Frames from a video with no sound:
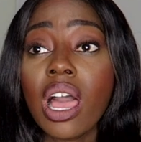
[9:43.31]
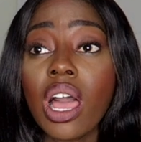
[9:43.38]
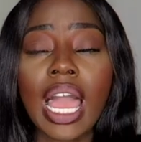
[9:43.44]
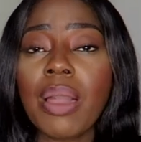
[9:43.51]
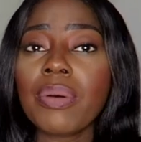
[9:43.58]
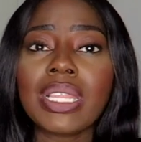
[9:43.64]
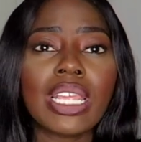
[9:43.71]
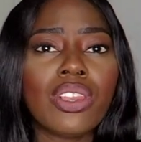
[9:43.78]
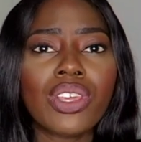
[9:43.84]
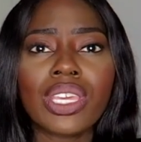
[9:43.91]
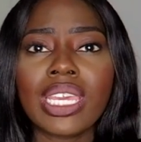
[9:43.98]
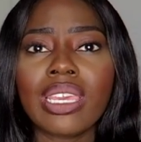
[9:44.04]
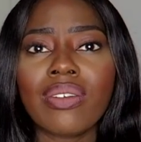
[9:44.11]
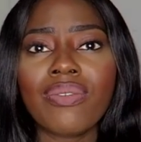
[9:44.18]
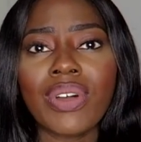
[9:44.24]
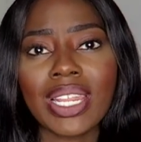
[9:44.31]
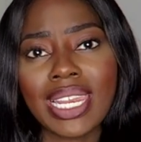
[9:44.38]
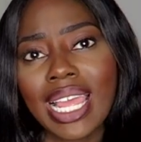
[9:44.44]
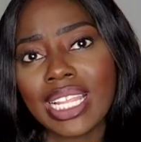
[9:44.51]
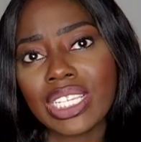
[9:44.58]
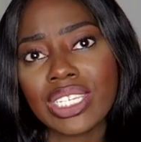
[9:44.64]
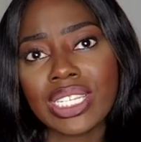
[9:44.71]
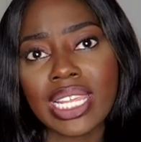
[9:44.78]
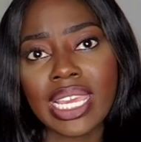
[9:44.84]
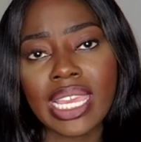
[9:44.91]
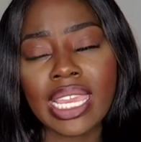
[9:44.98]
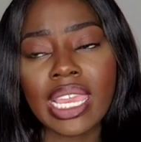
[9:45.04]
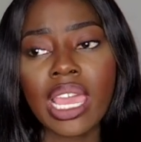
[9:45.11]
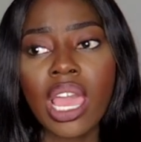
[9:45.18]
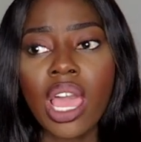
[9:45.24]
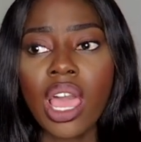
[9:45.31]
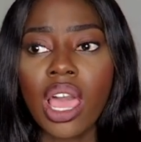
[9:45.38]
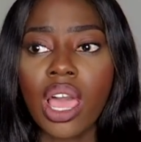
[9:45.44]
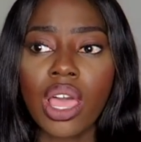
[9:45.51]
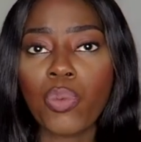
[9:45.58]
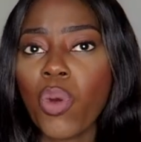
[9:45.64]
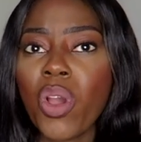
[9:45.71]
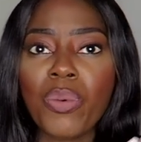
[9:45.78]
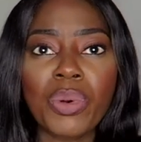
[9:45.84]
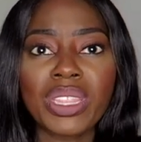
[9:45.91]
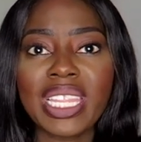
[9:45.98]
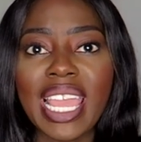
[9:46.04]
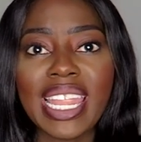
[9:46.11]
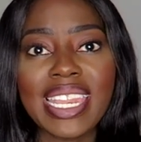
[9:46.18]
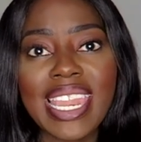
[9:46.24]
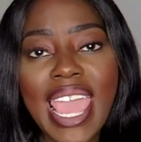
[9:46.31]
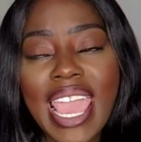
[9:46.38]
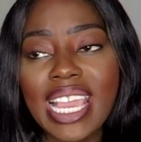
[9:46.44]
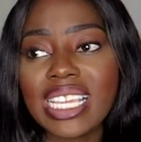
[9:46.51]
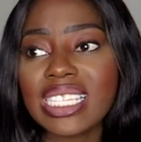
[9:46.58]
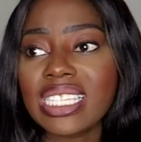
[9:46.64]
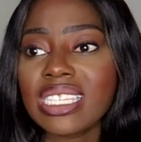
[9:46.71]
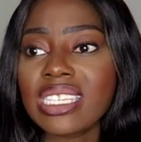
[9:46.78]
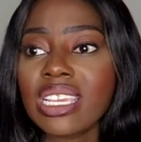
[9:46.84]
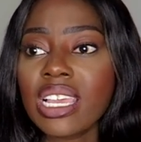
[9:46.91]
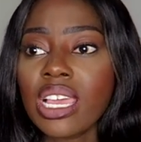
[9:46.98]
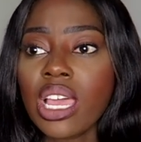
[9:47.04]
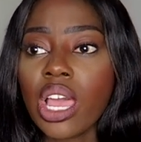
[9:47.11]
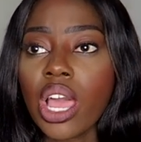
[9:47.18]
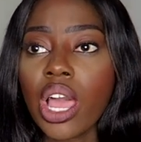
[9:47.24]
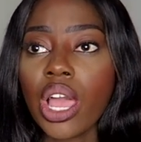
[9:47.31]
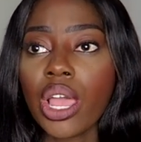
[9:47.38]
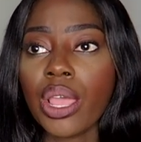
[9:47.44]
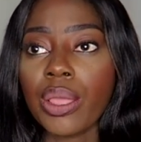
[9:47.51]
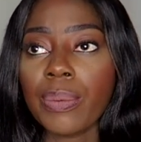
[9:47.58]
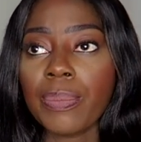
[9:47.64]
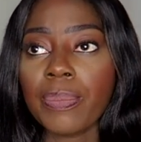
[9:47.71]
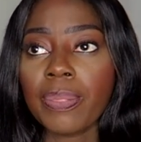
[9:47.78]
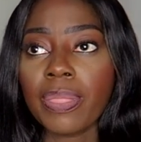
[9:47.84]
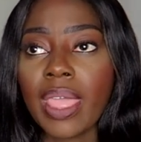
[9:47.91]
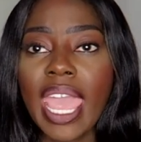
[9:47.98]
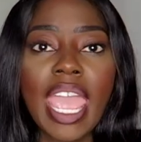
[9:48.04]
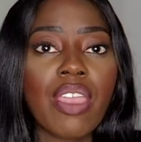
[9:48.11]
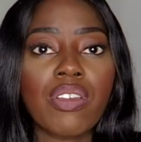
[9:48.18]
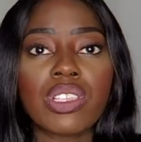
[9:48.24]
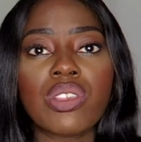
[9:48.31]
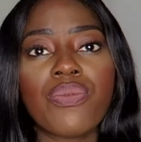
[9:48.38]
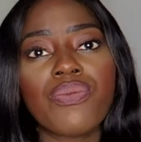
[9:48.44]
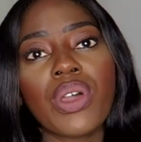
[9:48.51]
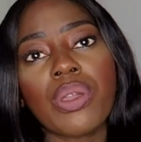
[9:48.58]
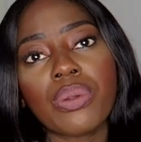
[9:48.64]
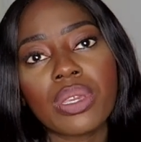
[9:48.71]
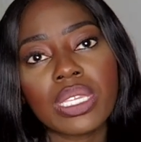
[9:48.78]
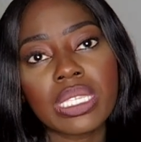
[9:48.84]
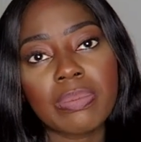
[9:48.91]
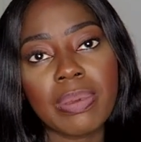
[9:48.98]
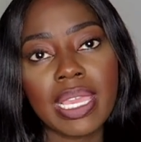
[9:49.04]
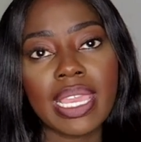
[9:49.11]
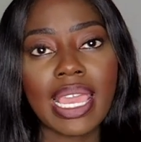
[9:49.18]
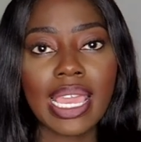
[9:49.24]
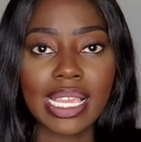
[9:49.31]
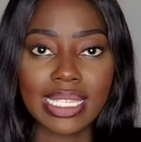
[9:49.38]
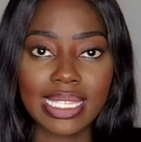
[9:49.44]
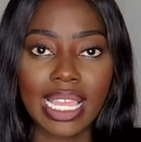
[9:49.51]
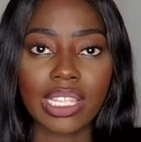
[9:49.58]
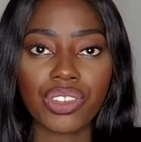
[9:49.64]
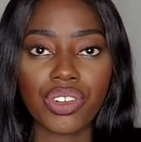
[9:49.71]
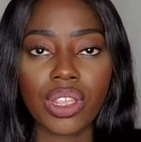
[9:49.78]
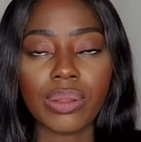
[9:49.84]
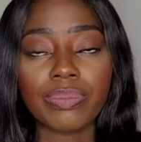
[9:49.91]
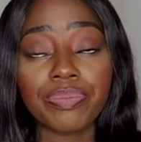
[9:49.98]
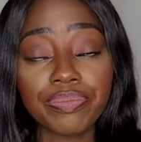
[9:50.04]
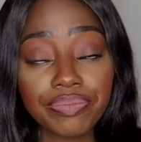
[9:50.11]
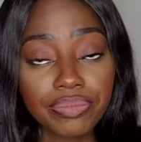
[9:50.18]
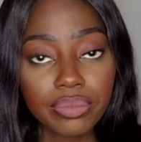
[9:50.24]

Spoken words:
How are they looking financially? What would their next areas of focus be, etc.?